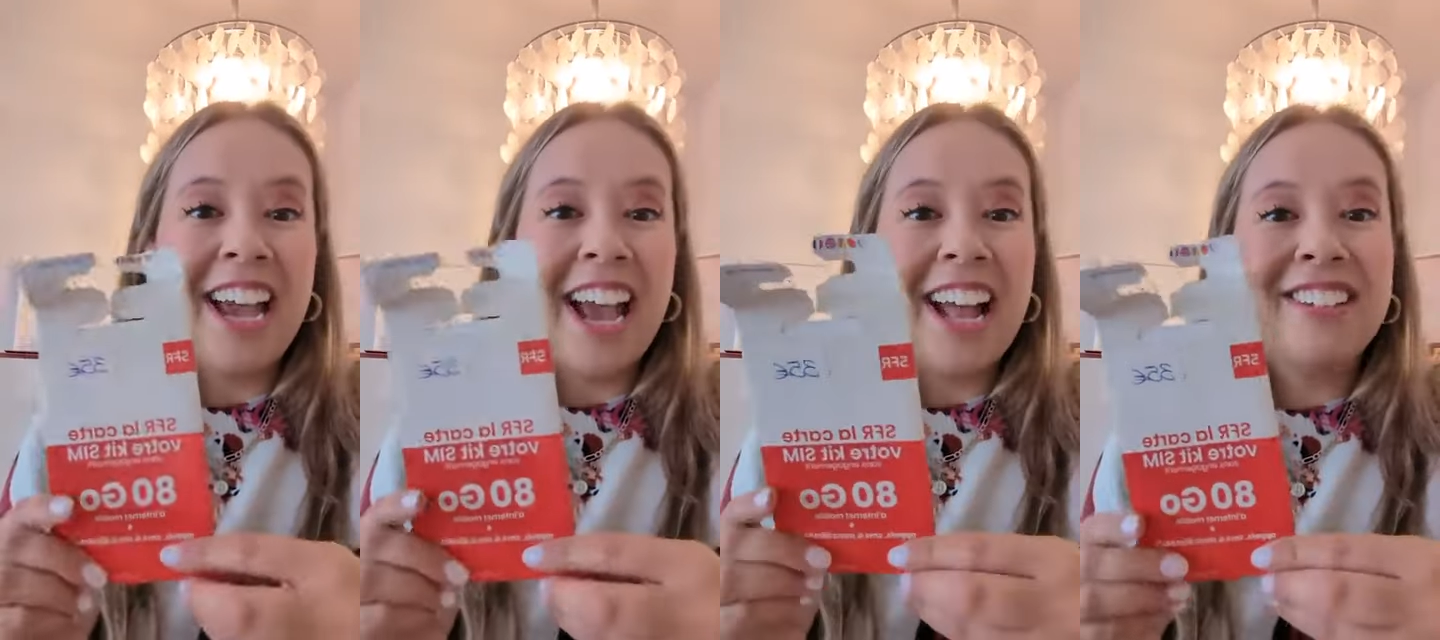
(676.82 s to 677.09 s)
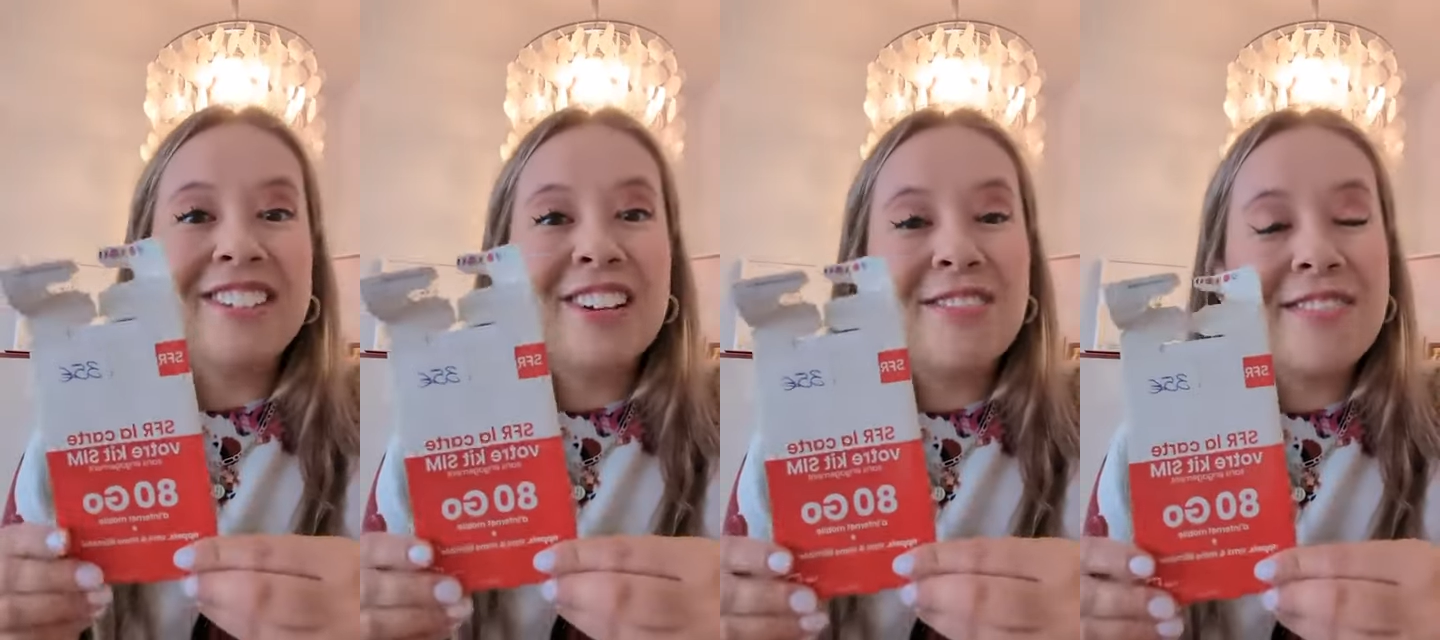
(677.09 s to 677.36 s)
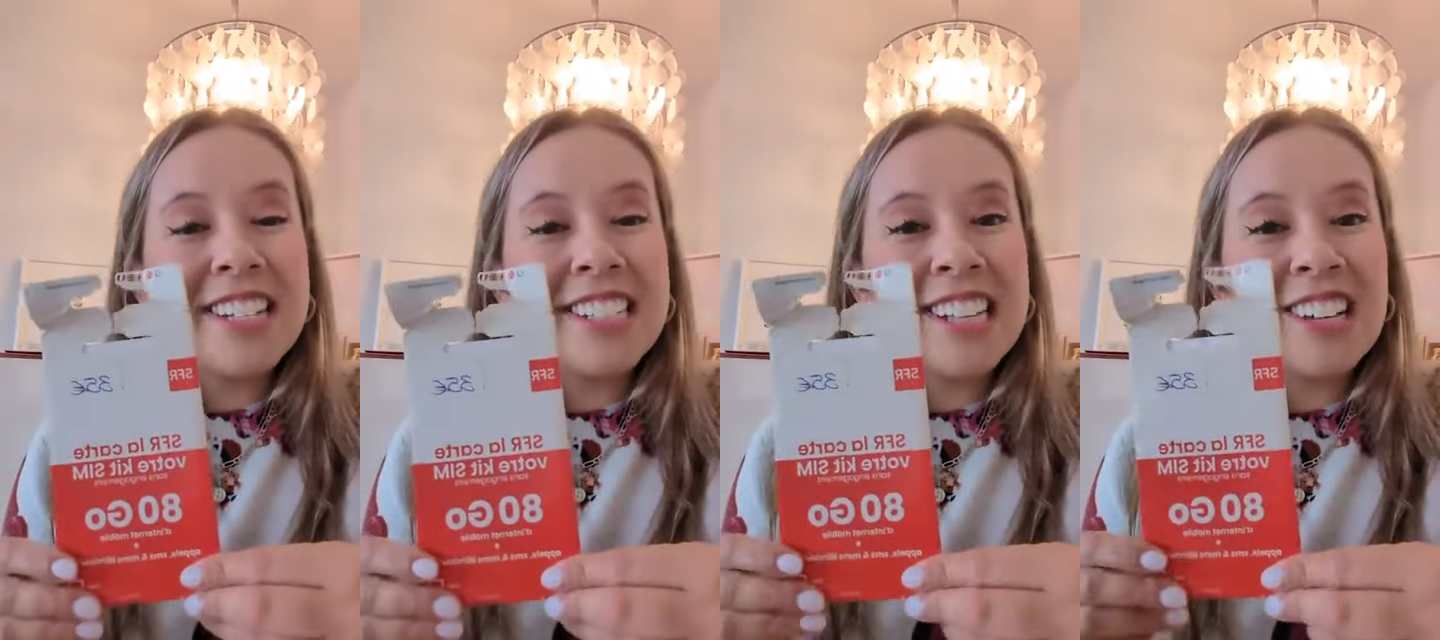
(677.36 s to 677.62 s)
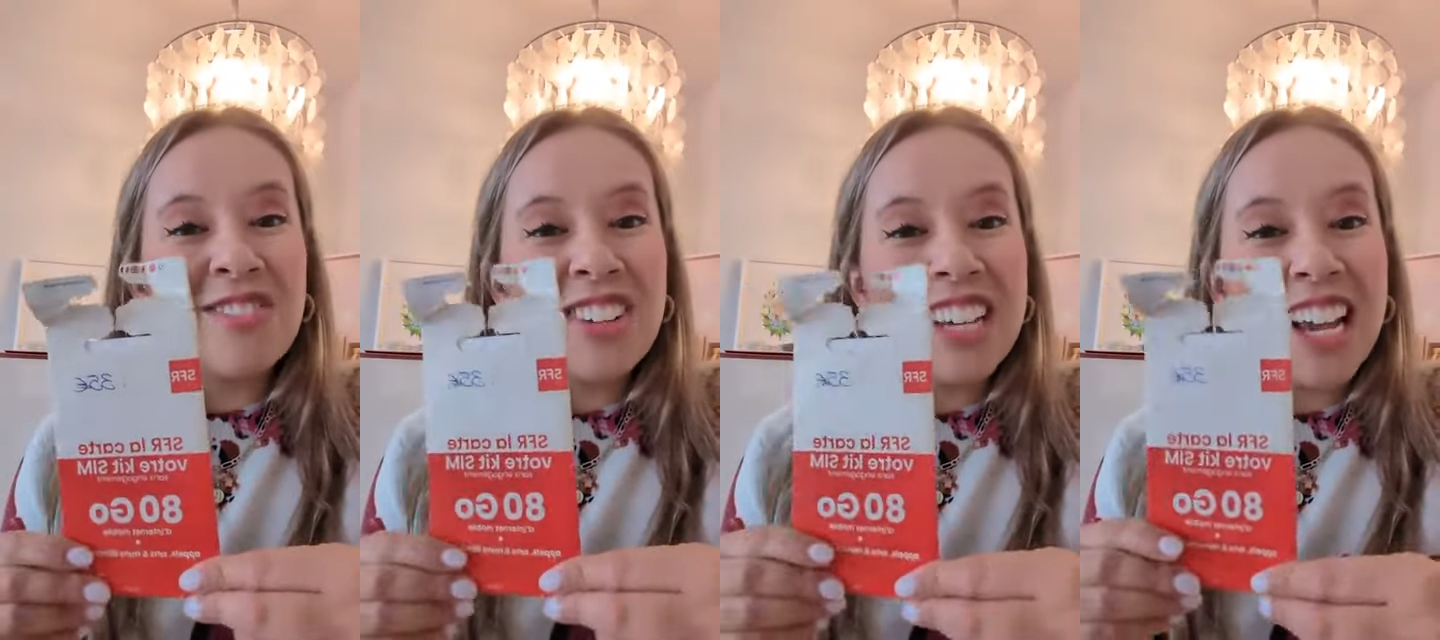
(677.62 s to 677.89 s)
And so, mes
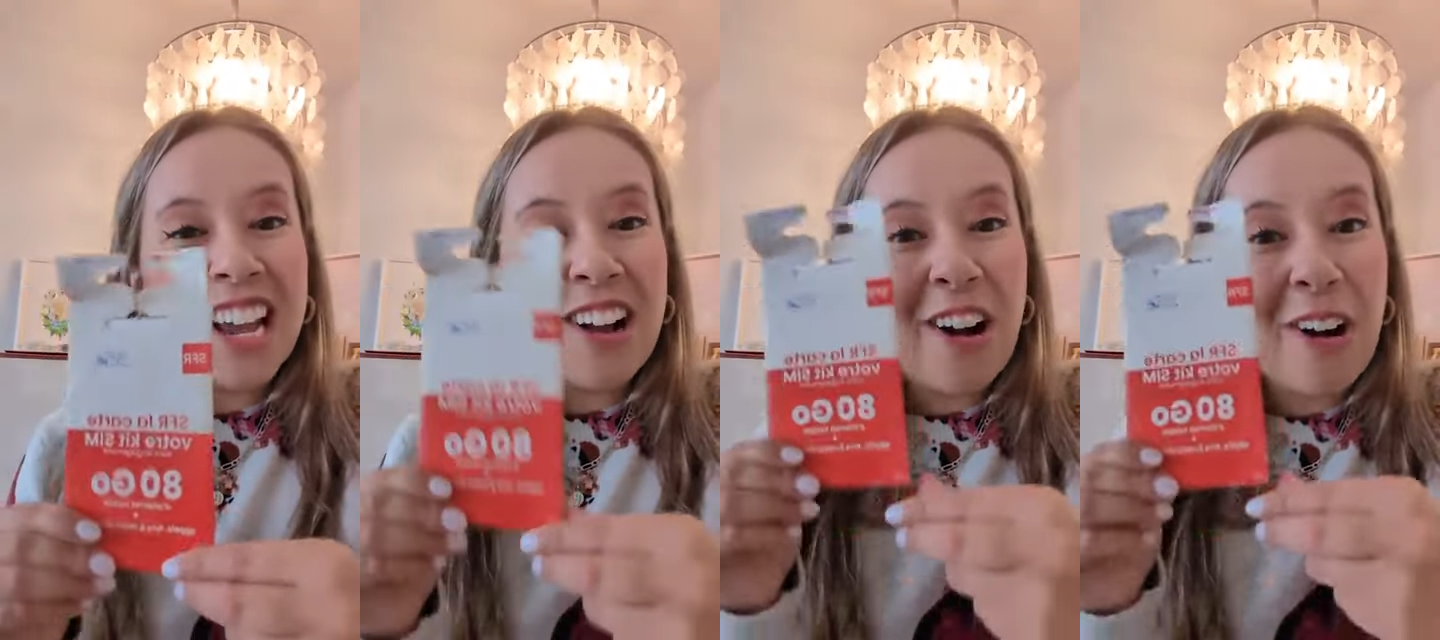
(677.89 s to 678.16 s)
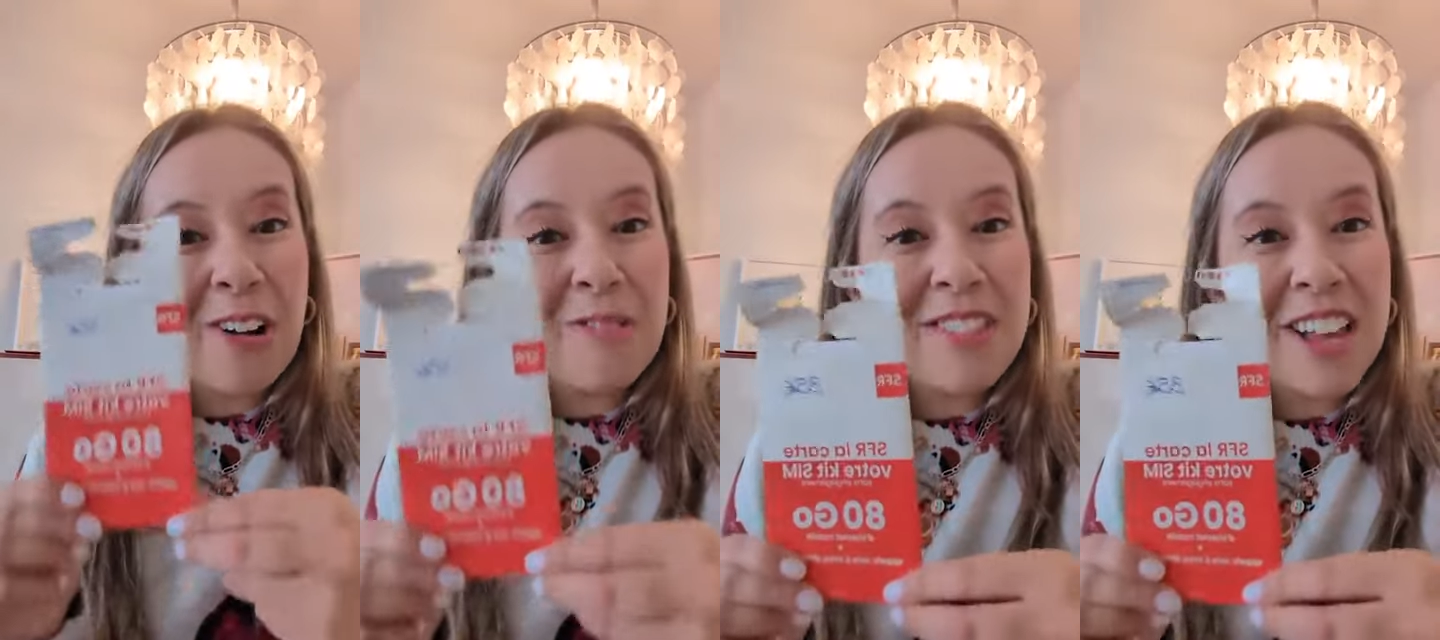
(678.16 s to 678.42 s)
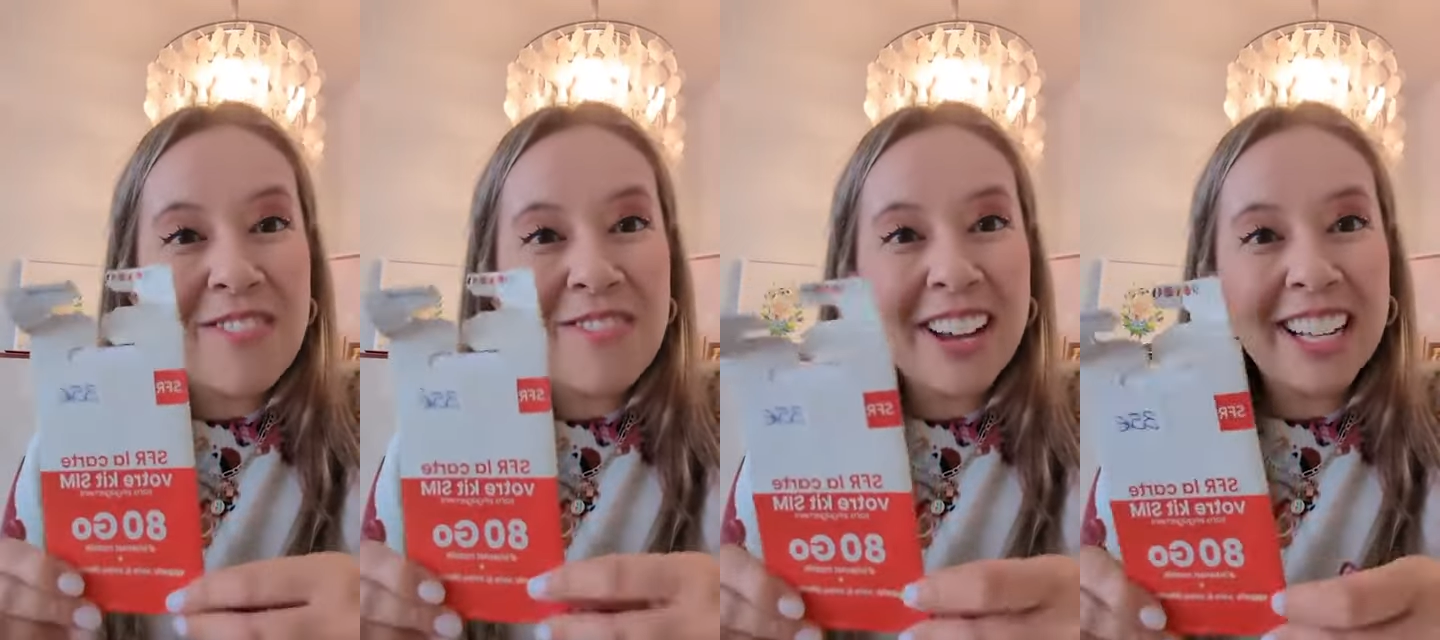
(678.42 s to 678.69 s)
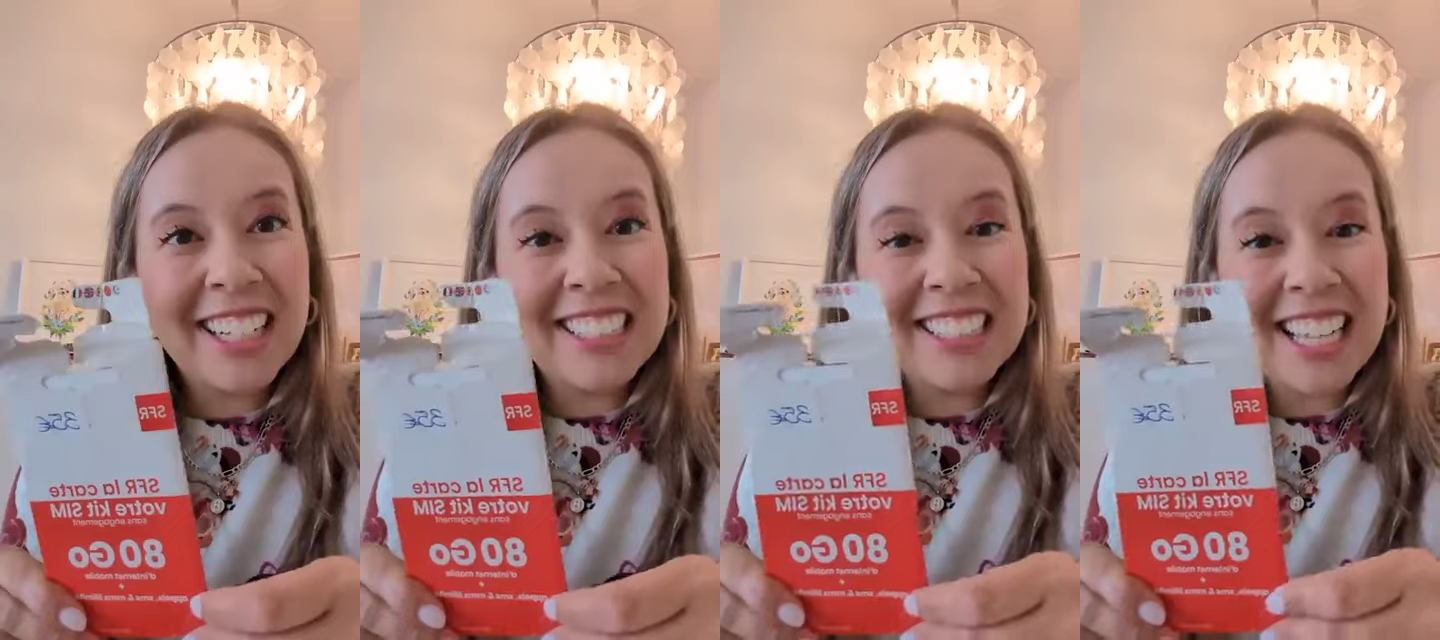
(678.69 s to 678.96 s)
amis, I hope that
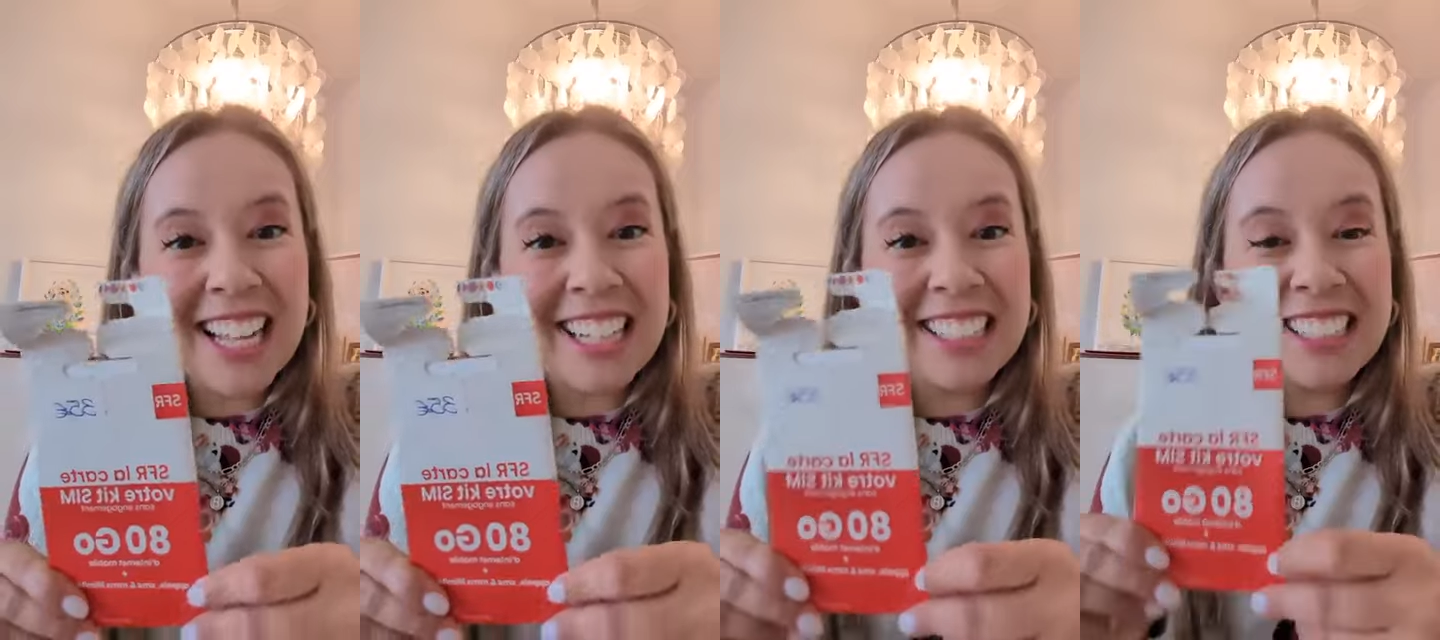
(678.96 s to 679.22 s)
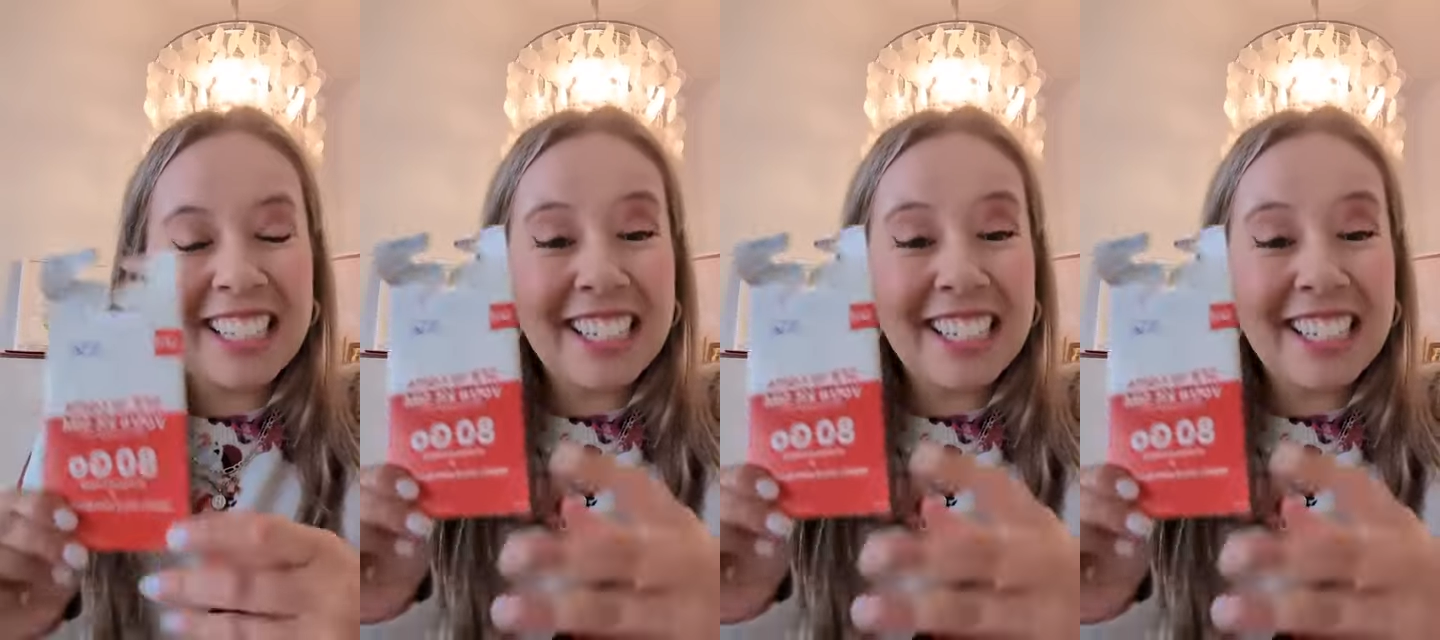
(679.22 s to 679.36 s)
made sense.